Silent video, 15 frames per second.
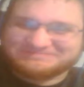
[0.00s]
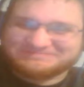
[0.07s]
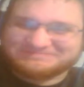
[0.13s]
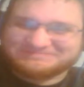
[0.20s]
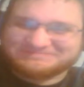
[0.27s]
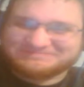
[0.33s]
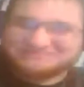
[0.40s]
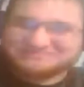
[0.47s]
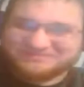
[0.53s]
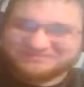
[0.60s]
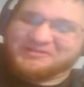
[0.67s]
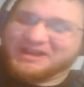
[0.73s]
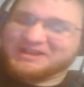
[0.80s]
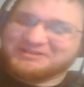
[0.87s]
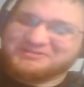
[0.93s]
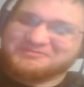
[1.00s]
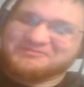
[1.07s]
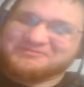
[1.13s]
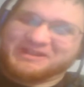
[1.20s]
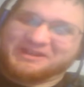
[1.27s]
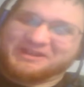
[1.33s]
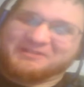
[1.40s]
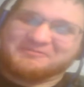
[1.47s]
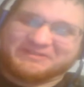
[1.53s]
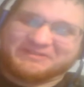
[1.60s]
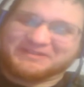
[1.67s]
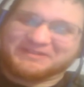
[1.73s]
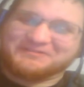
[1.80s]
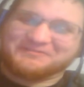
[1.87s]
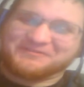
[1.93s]
Oh no, I knew what I was
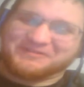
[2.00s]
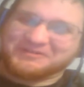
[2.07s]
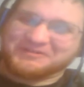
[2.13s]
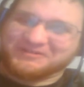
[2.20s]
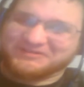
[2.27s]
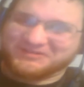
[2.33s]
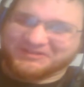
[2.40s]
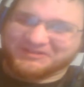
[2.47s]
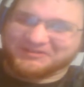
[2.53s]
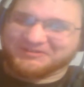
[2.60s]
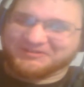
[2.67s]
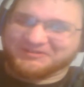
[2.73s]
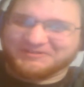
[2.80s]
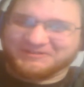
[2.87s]
in for, so